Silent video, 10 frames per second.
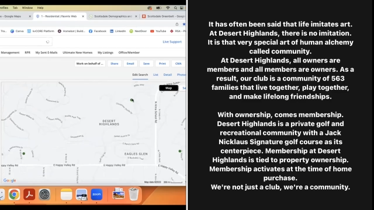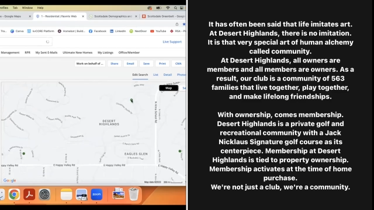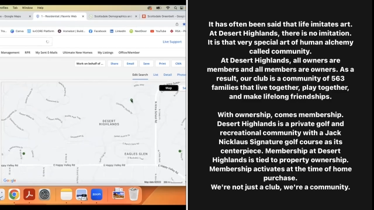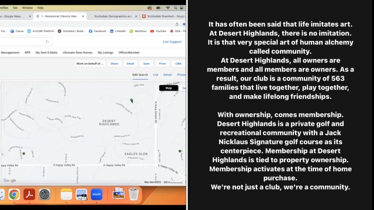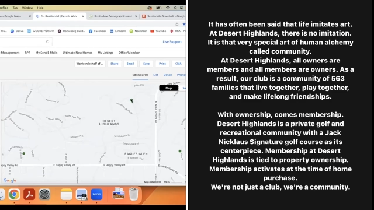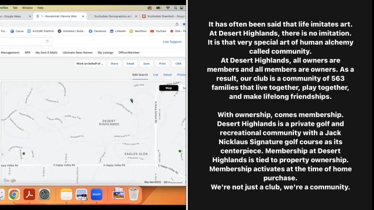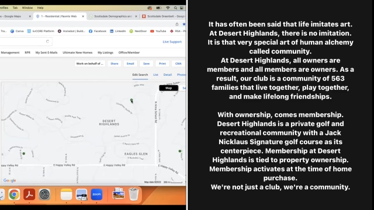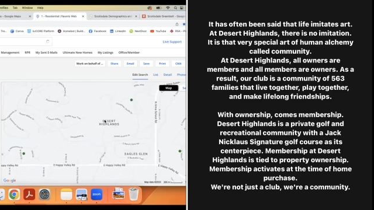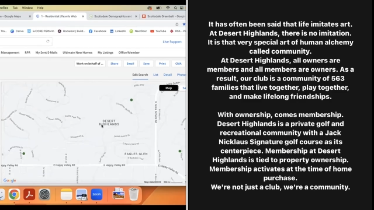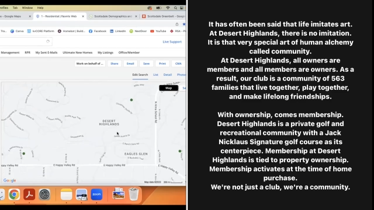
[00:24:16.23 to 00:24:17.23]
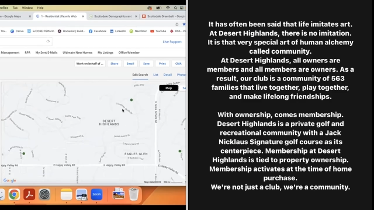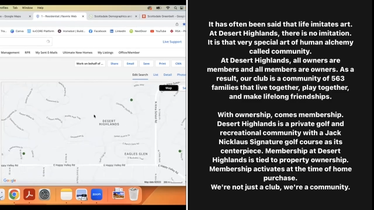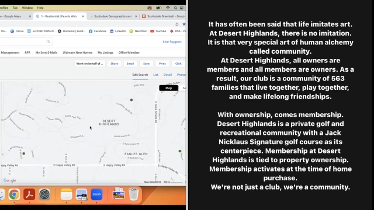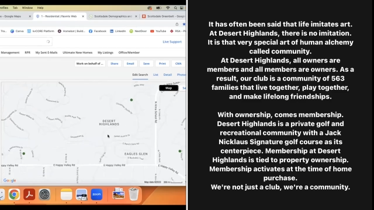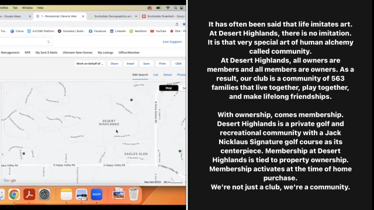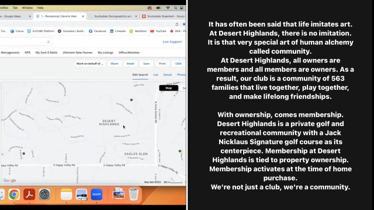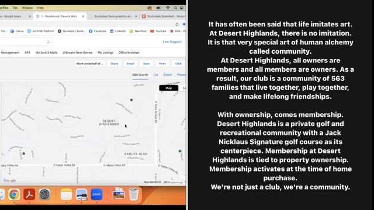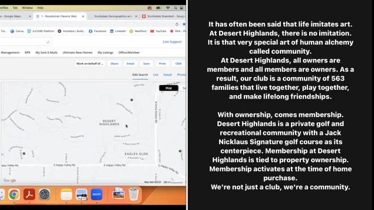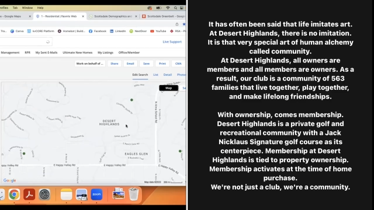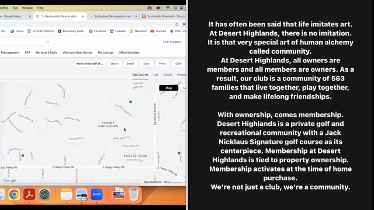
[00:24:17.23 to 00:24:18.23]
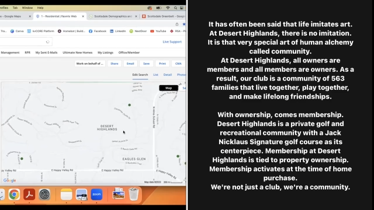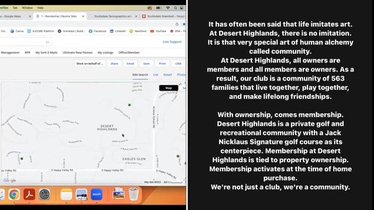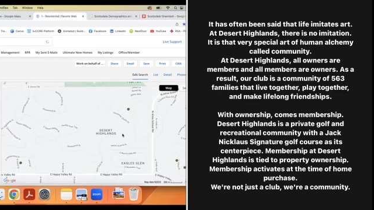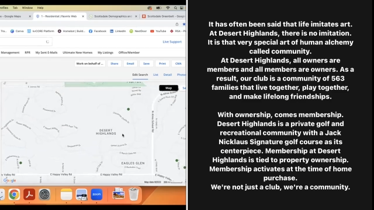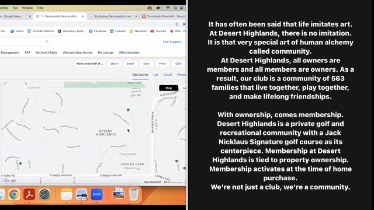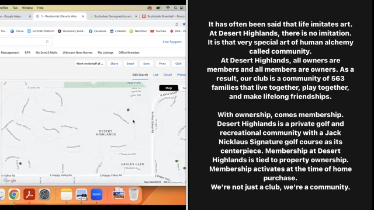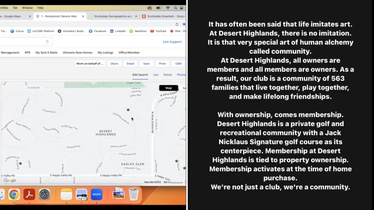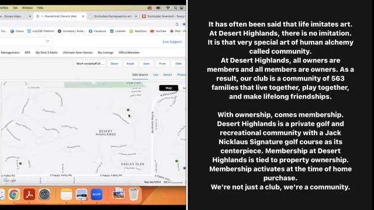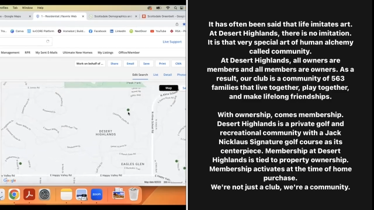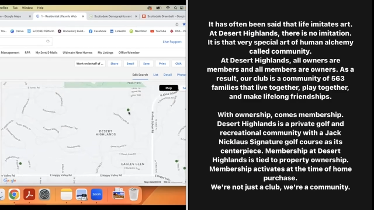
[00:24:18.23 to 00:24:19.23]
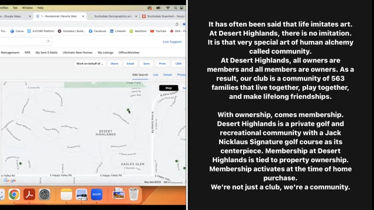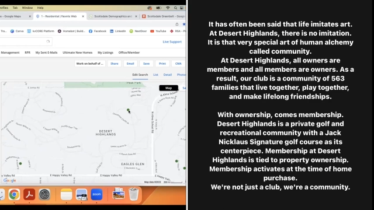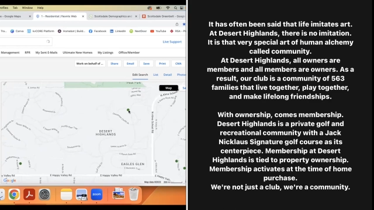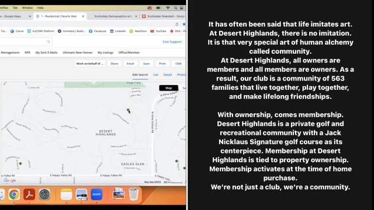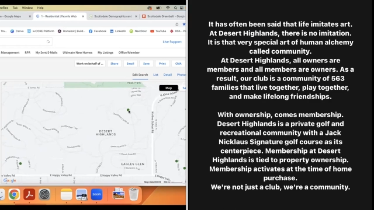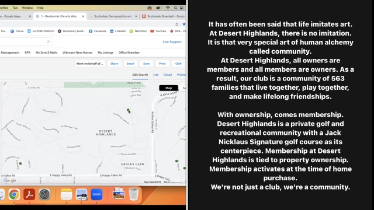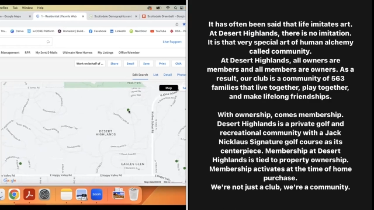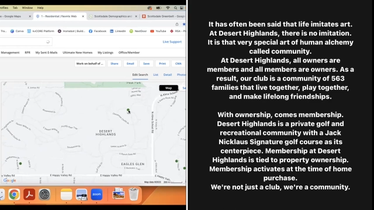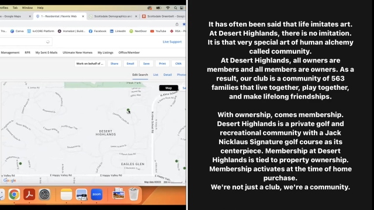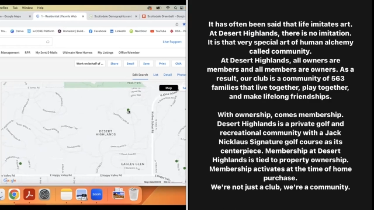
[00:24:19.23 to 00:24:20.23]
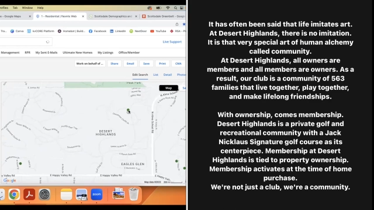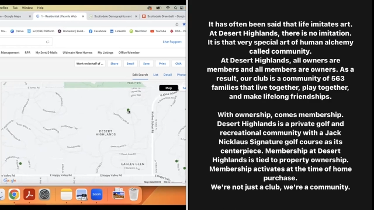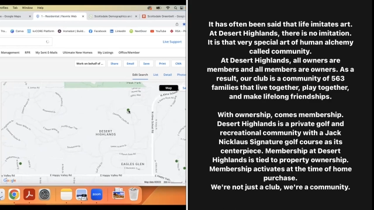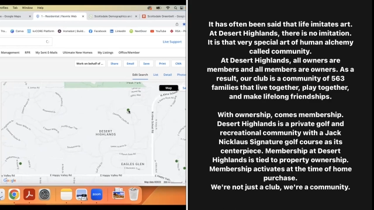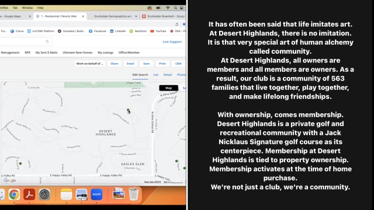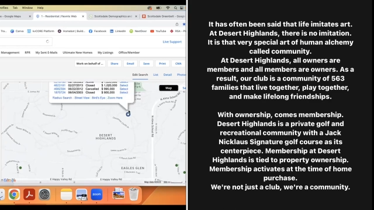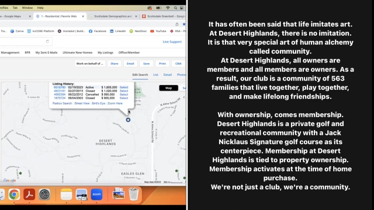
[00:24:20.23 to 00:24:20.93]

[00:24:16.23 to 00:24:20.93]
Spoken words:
Nobody's mouth can be seen.